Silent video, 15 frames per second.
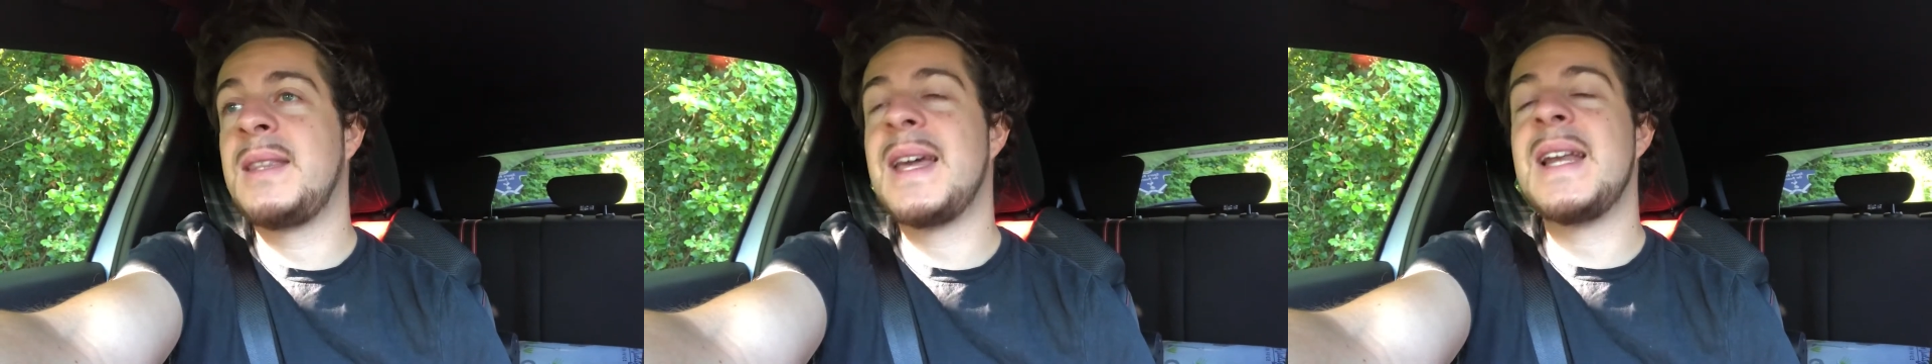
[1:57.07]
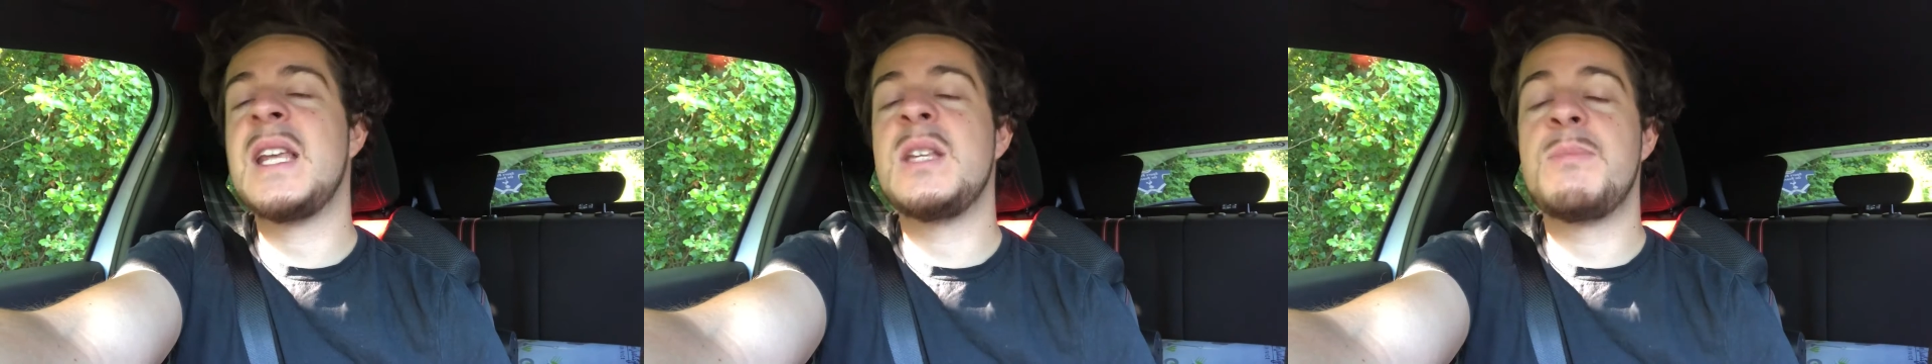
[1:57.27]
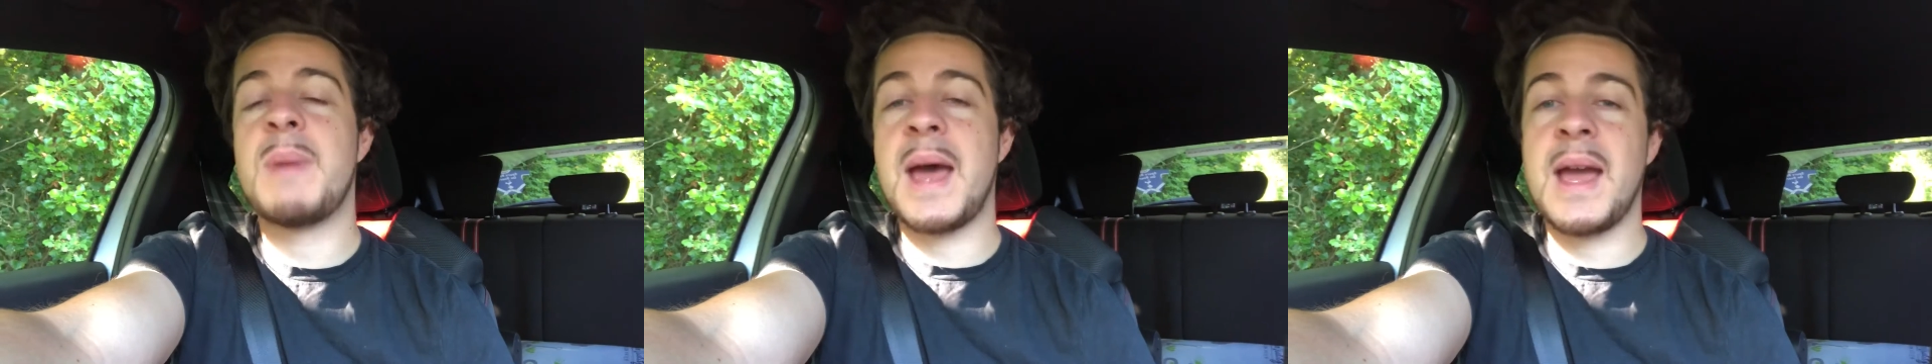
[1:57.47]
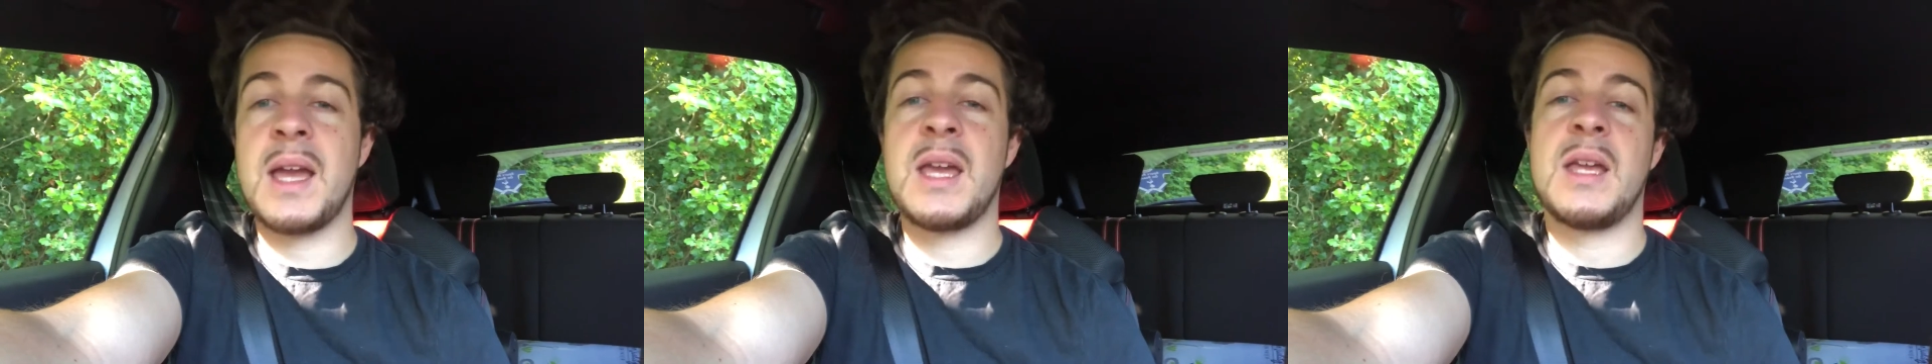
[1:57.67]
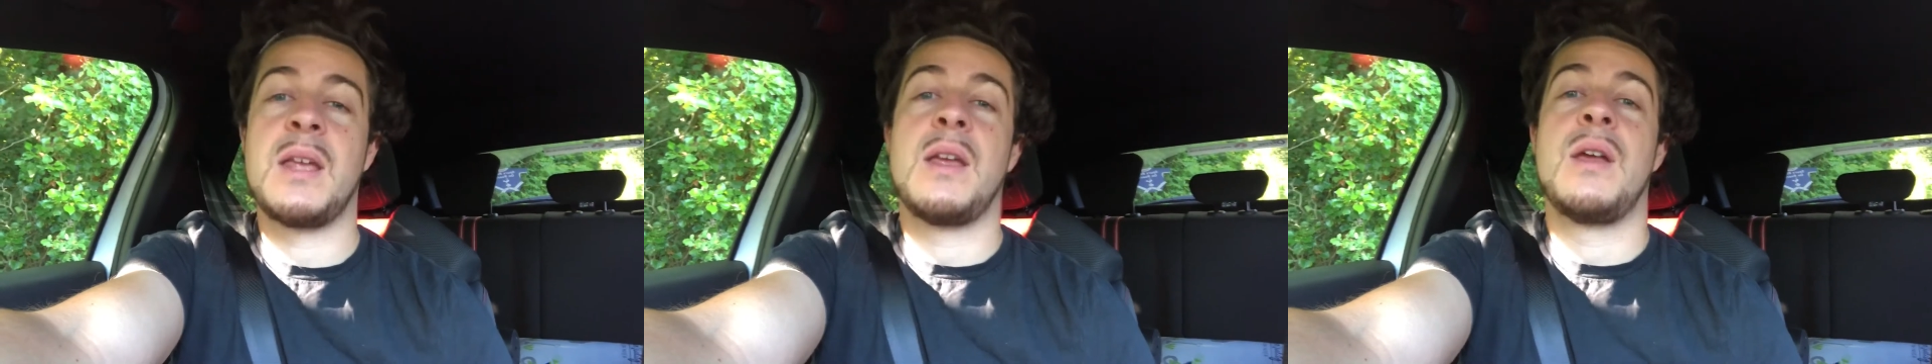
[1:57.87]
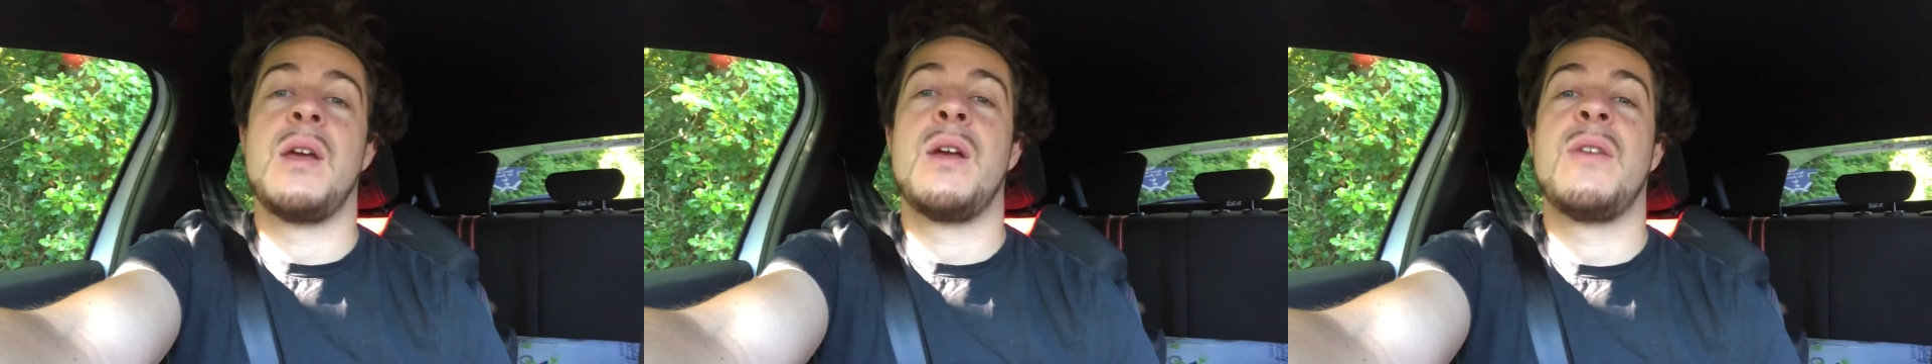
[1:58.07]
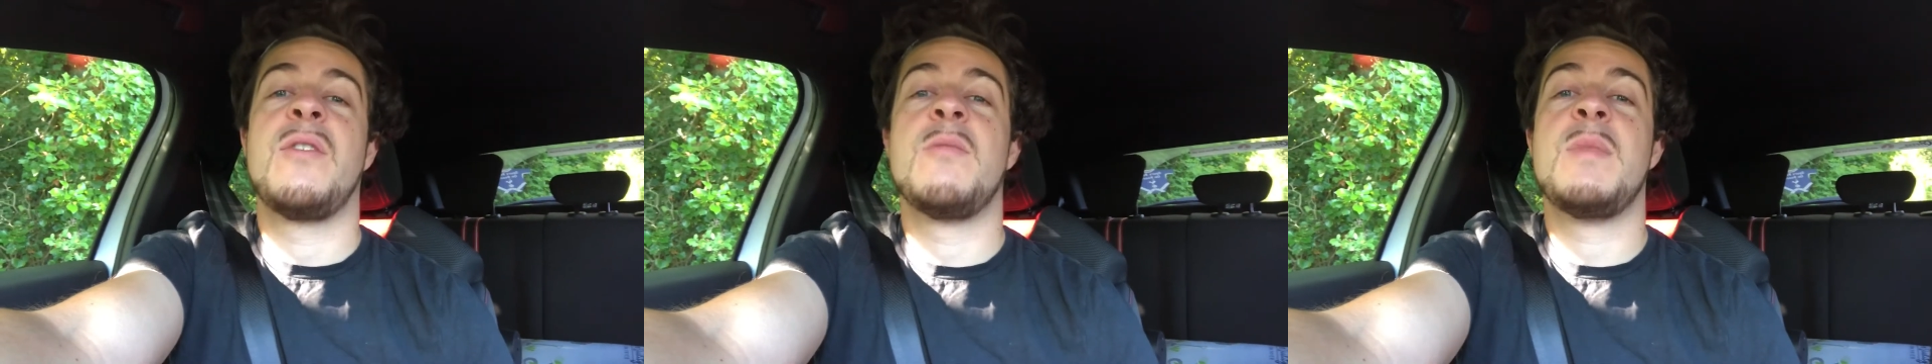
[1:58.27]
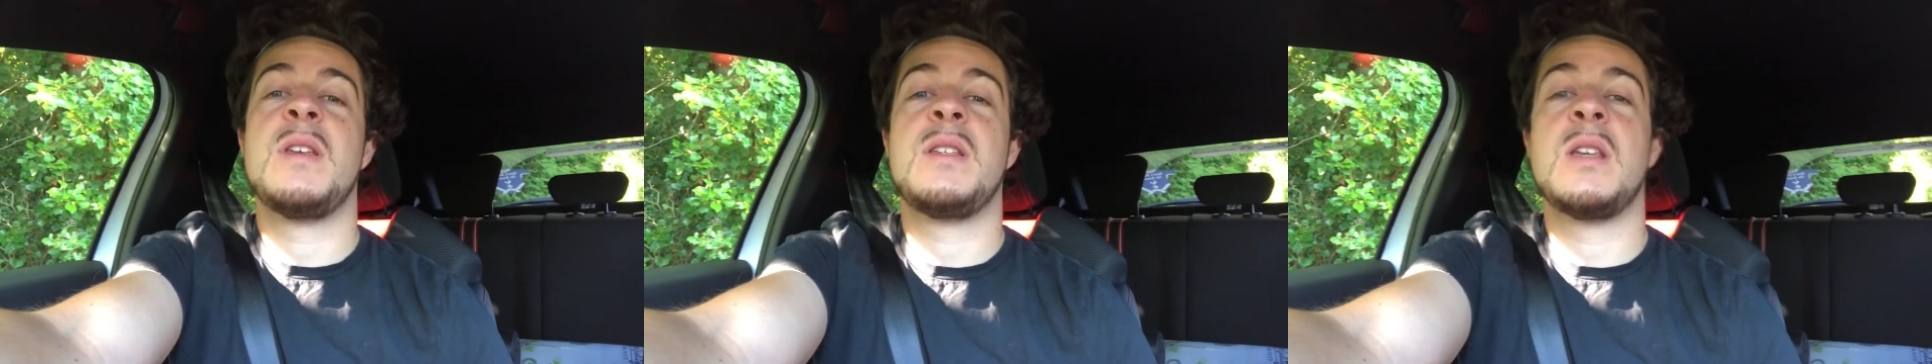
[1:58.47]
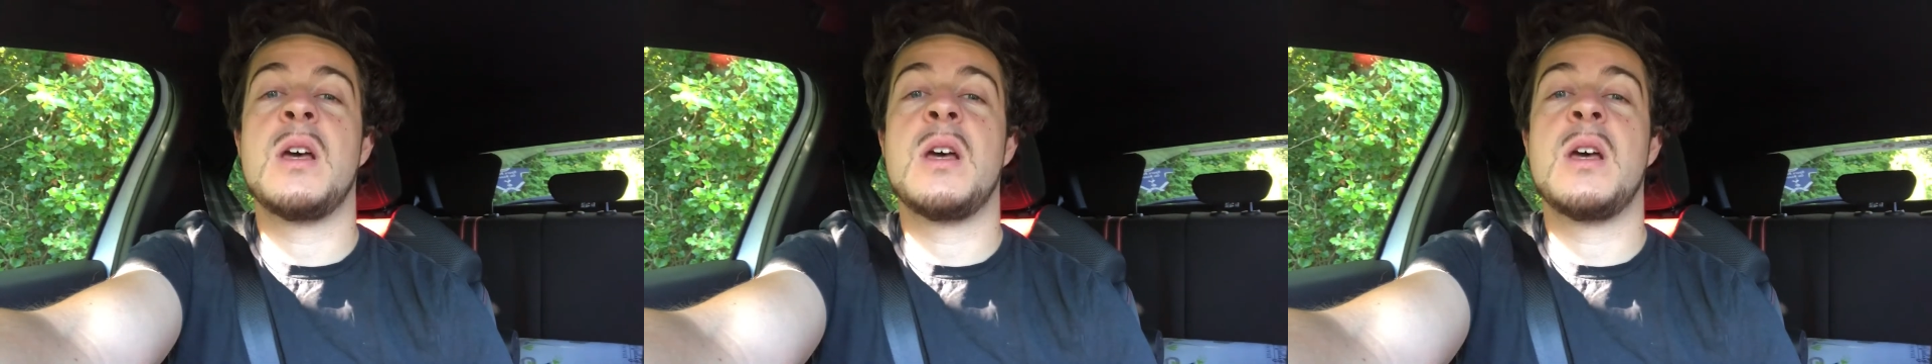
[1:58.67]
Dele's back from his